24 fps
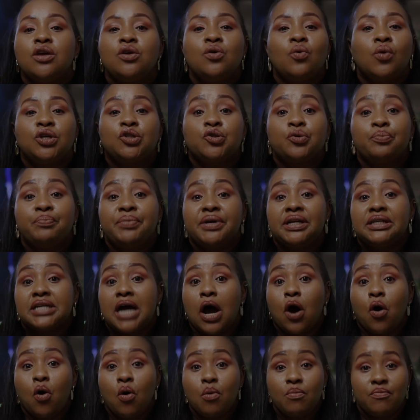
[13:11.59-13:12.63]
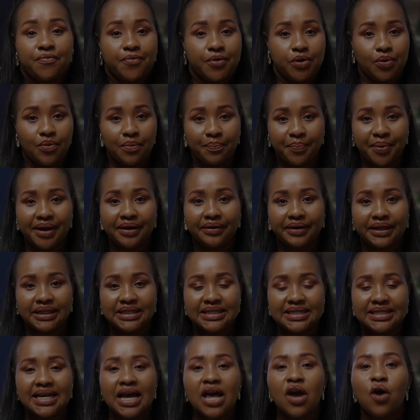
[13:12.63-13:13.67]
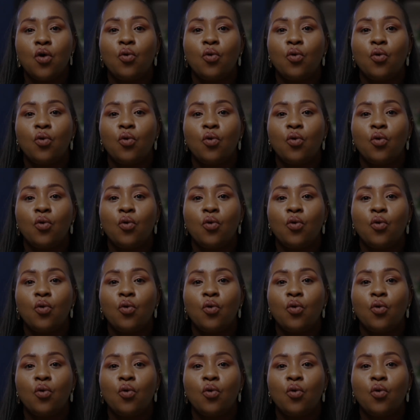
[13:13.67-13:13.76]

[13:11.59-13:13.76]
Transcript: you want to build a home for your parents.